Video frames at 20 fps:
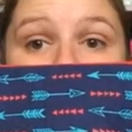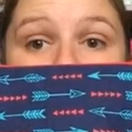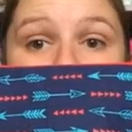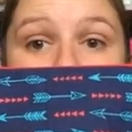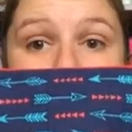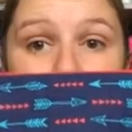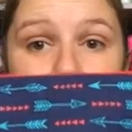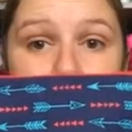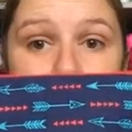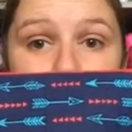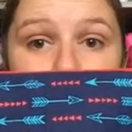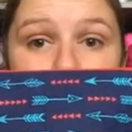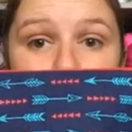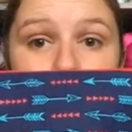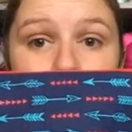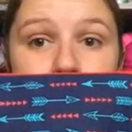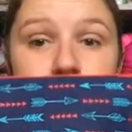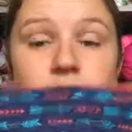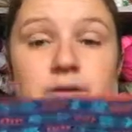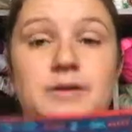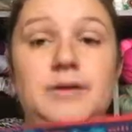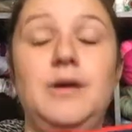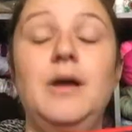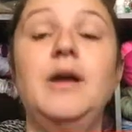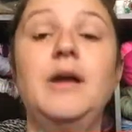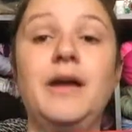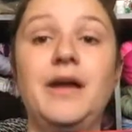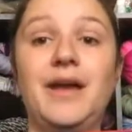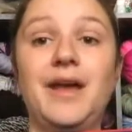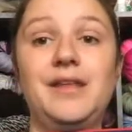the small,
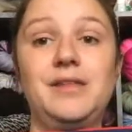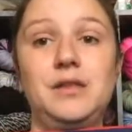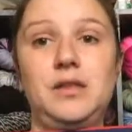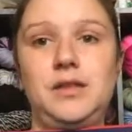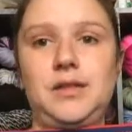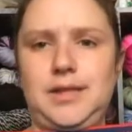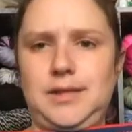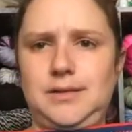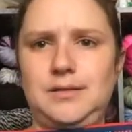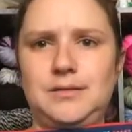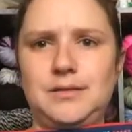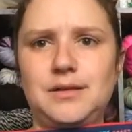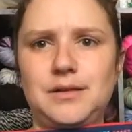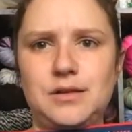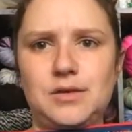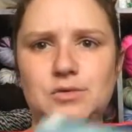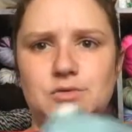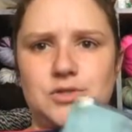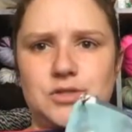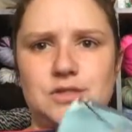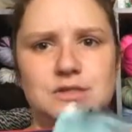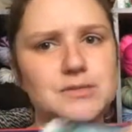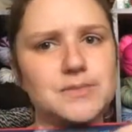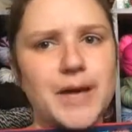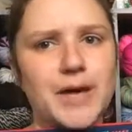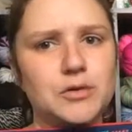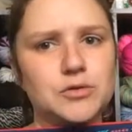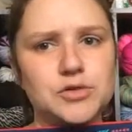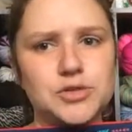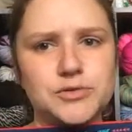and then the Notions
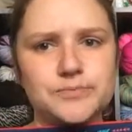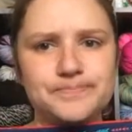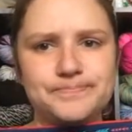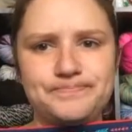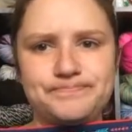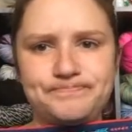pouch.